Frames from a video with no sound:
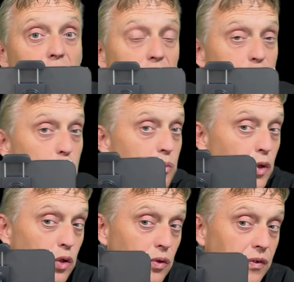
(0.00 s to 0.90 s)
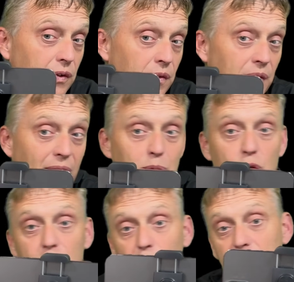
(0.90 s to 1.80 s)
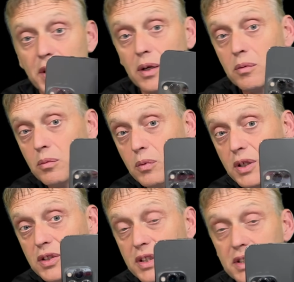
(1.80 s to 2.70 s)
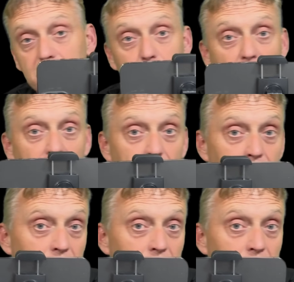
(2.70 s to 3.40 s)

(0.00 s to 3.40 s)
As you move, that moves with you, which is, yeah,